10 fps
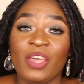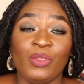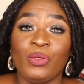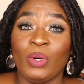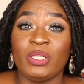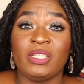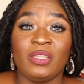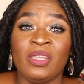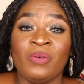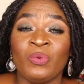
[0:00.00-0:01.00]
I thought
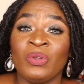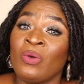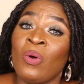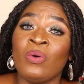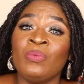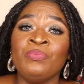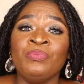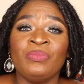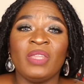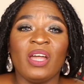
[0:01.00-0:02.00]
they would go.
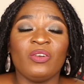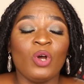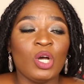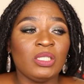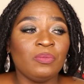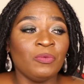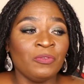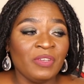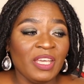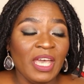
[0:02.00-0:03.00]
They're not
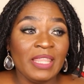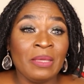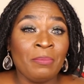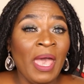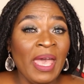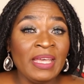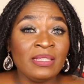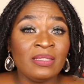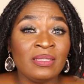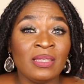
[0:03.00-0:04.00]
moving at the
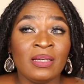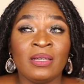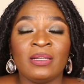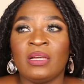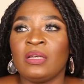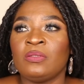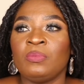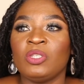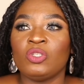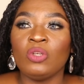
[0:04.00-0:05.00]
pace. There has
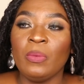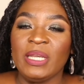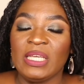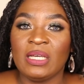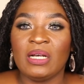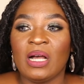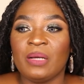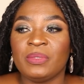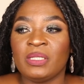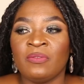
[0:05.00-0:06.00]
been so many
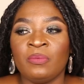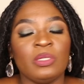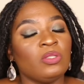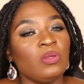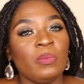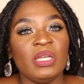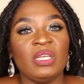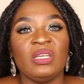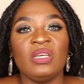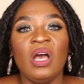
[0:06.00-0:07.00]
hiccups. There have been so
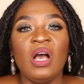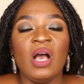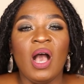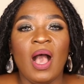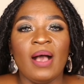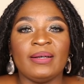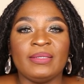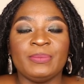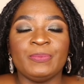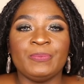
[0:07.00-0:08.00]
many
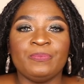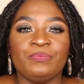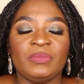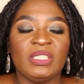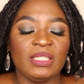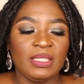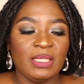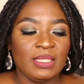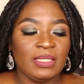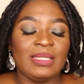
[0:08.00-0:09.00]

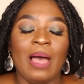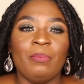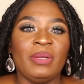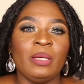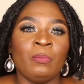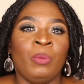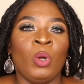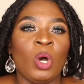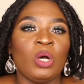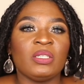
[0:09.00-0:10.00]
just stumbling
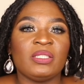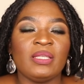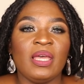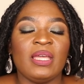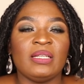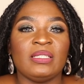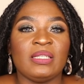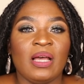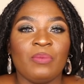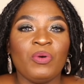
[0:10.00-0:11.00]
blocks, and
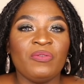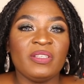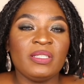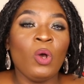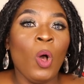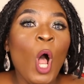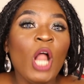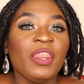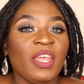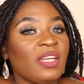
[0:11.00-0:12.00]
obviously
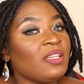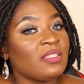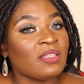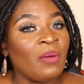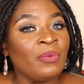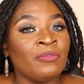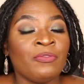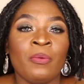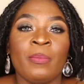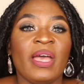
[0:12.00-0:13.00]
all that is coming
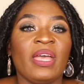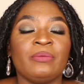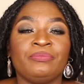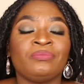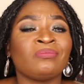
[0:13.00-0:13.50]
from my